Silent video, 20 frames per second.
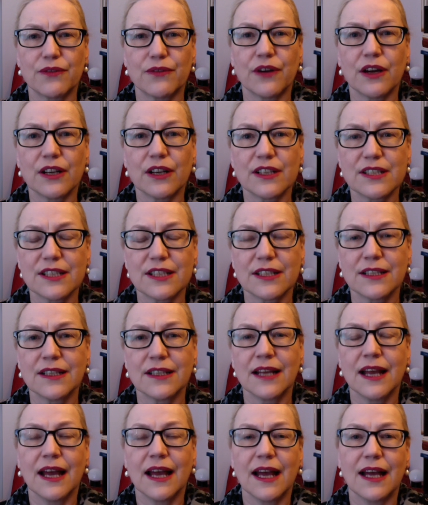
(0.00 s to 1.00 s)
Ferguson,
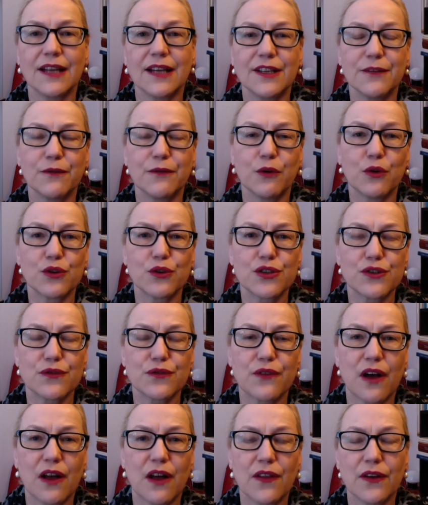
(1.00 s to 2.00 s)
a divorced
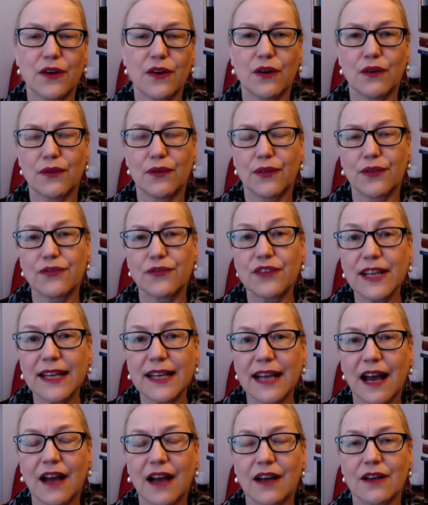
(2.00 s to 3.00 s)
father of three
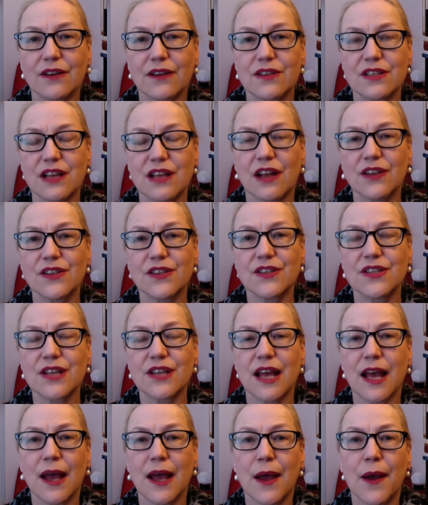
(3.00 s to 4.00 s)
young sons,
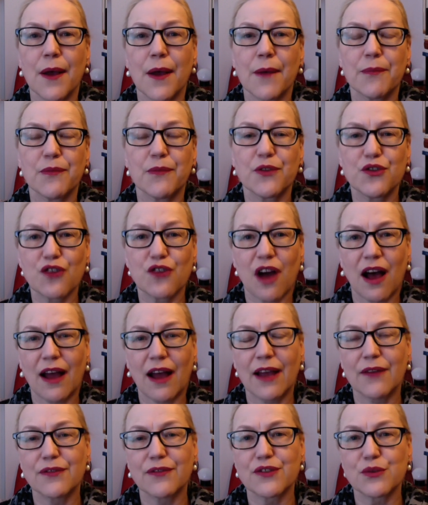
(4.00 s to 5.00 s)

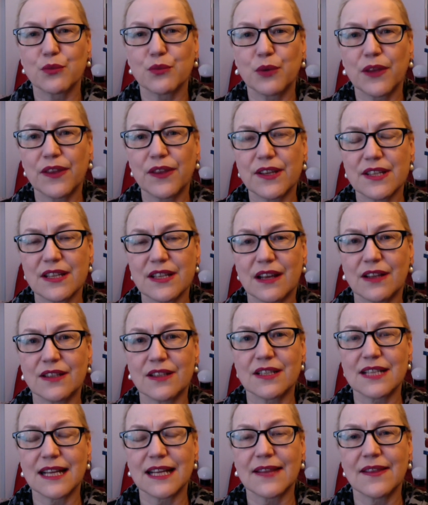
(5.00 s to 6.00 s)
drives with the
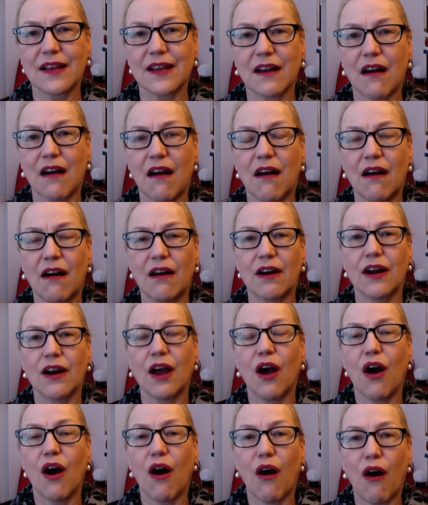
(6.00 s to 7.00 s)
sons in the car
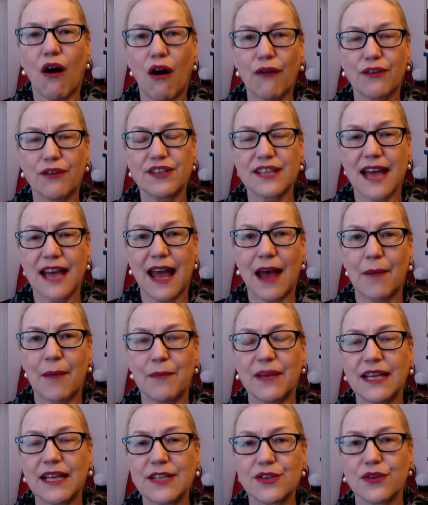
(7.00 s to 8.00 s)
off a dam
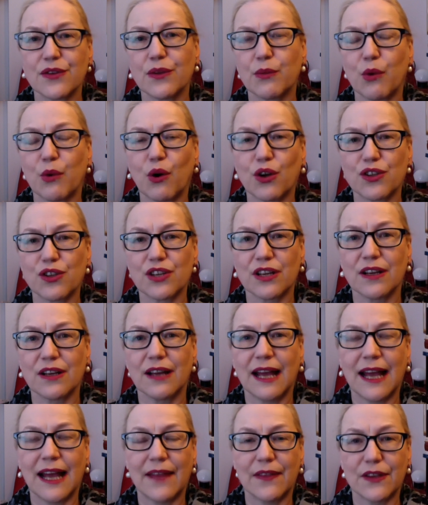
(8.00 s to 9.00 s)
into the water
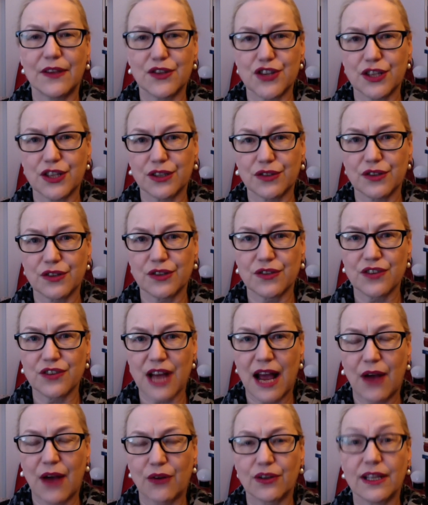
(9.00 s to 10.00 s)
and the children
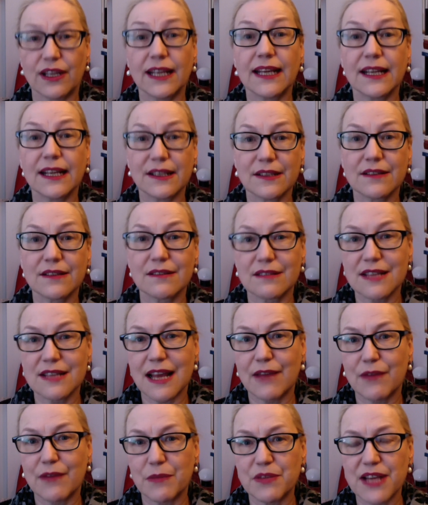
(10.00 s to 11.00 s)
drown. He can
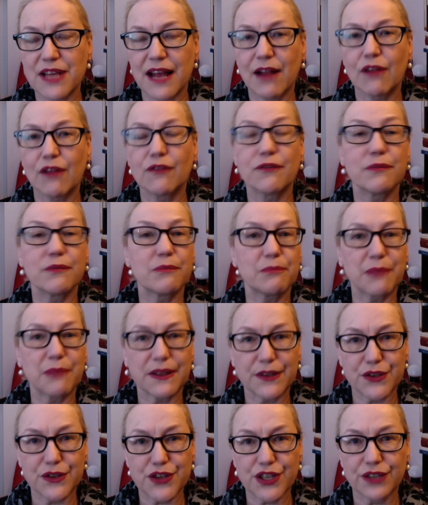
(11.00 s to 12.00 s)
save himself, but
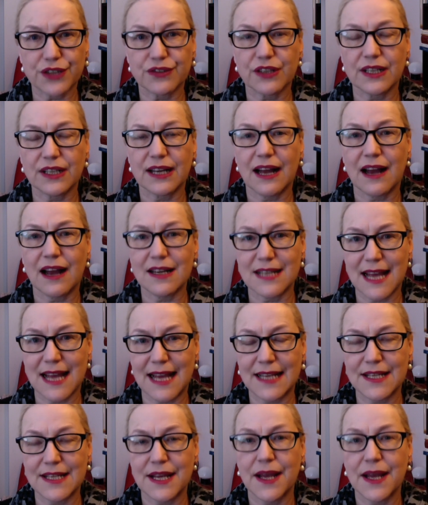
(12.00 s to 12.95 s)
the children are dead.